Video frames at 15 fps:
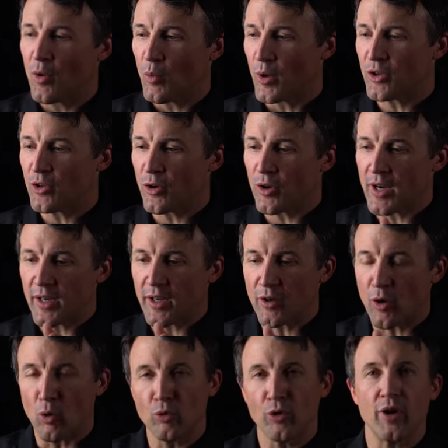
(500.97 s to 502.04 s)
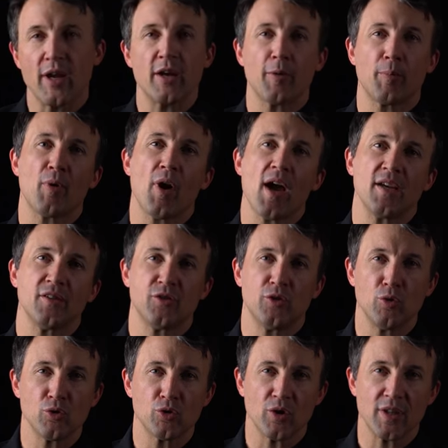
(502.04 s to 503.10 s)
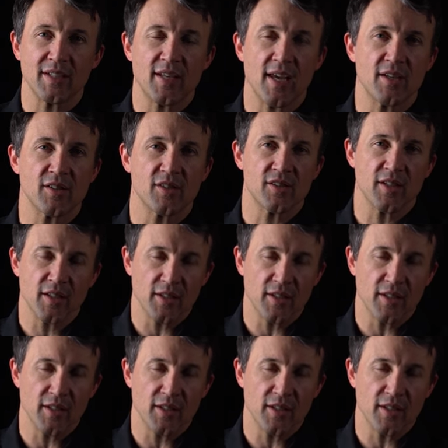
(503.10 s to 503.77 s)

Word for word: When you're in an older enterprise, usually it takes a